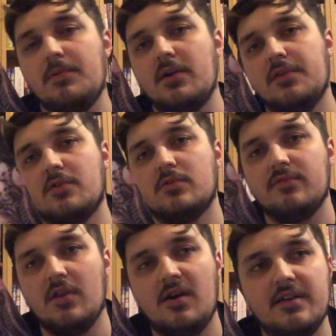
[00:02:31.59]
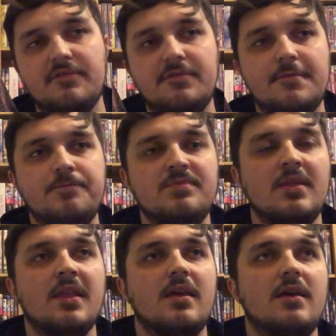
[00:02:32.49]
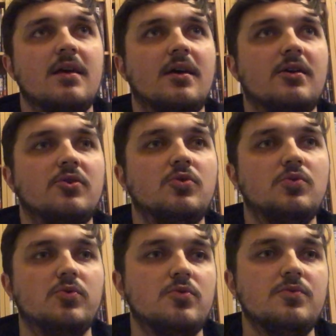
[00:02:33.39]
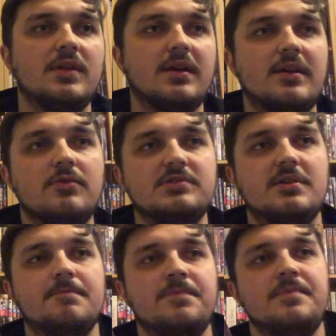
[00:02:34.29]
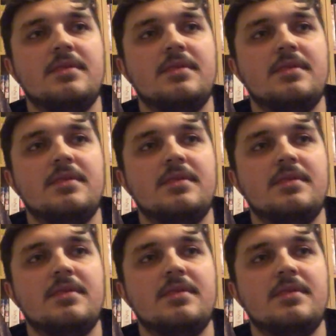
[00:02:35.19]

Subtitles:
by the god of life, who then kills him.